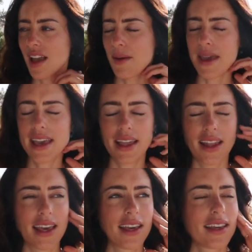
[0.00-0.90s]
I make it
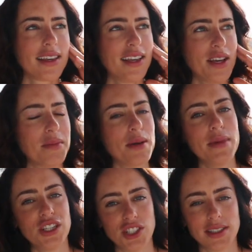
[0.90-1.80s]
like my
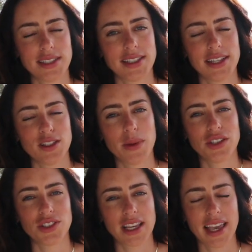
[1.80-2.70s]
mission to see as
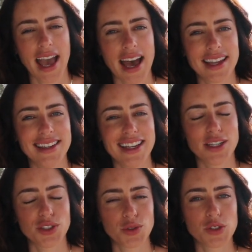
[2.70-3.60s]
much as I can
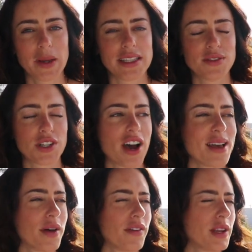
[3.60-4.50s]
in a short space of
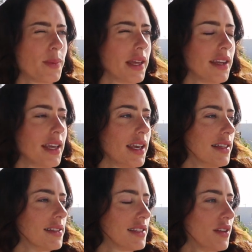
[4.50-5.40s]
time. I've only been
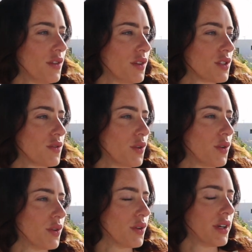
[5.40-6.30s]
in Sifnos
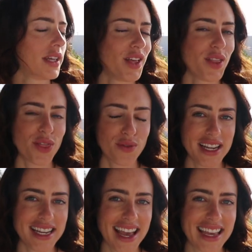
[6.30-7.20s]
for
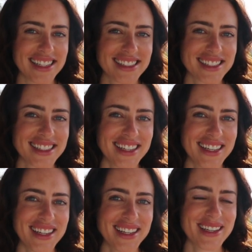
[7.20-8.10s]
3 days.
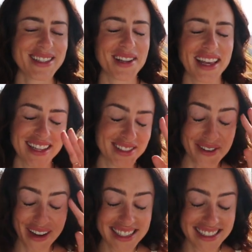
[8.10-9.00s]
So like, it's
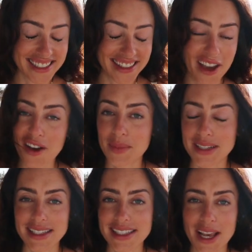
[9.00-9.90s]
crazy to think I've
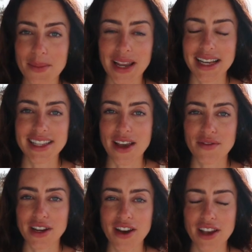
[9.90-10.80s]
been to the same place
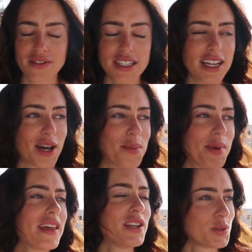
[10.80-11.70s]
every night for dinner.
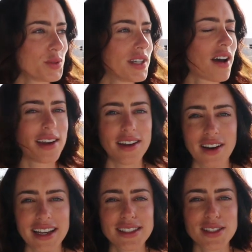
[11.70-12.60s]
But then it's also kind of
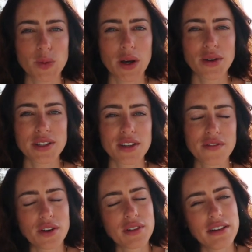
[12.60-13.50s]
nice as well, because I
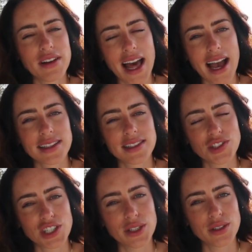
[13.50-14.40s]
felt really relaxed
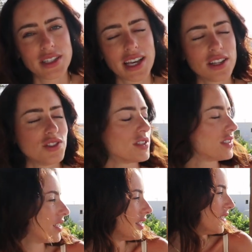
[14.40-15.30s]
and chilled and I could just